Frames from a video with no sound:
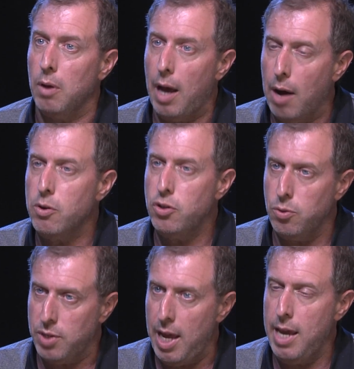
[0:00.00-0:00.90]
How did you
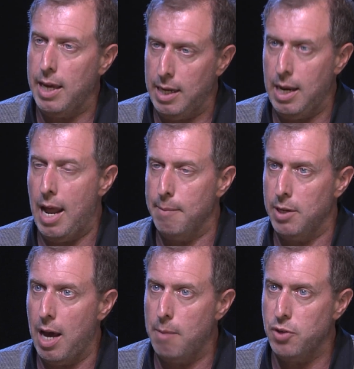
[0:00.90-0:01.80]
take an inanimate
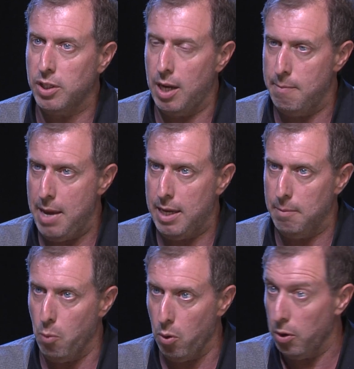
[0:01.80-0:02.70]
object and make it
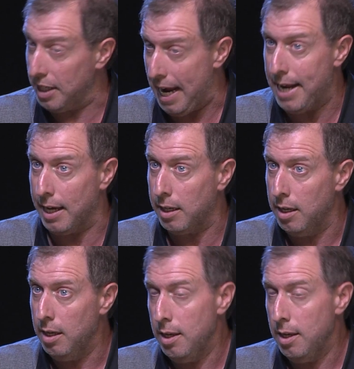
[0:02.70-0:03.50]
more organic?